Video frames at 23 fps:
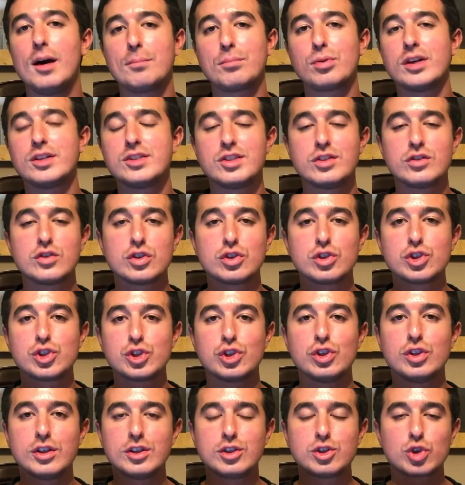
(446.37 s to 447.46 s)
Prices
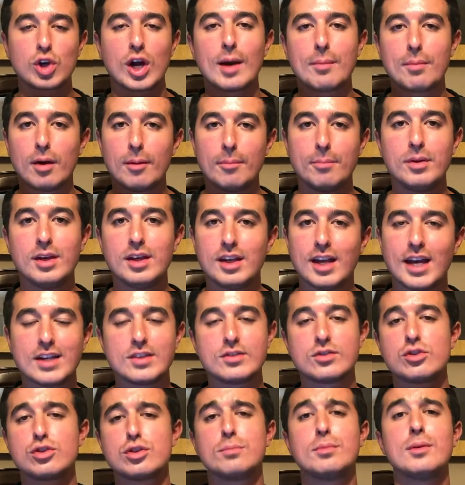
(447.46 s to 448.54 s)
should drop a bit
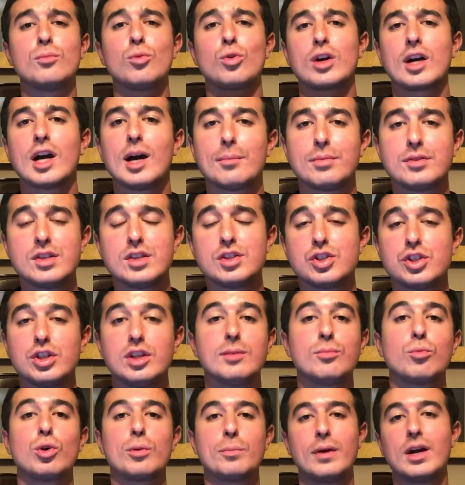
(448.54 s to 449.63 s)
as there's a bit more competition
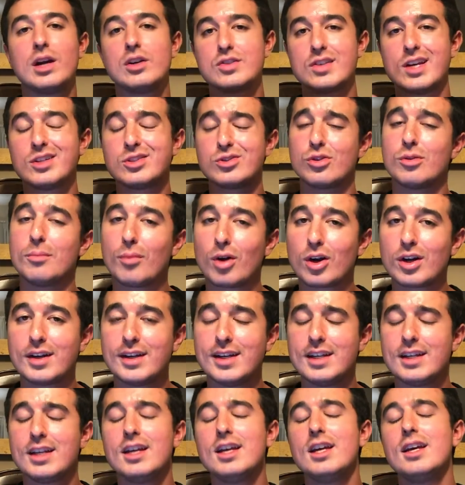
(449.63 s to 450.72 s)
and more pairs enter the
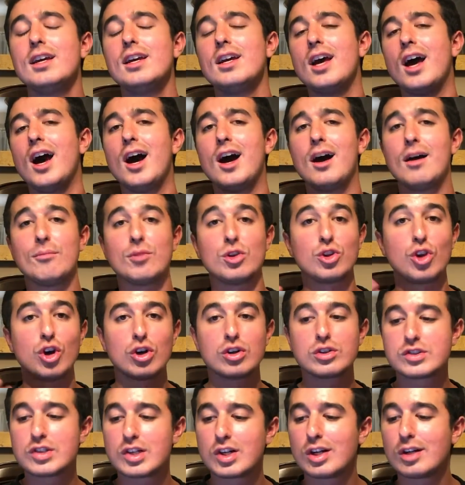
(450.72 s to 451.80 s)
market.
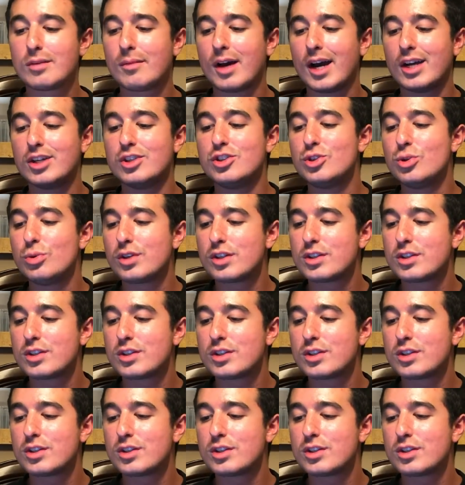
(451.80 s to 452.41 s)
Long term, I do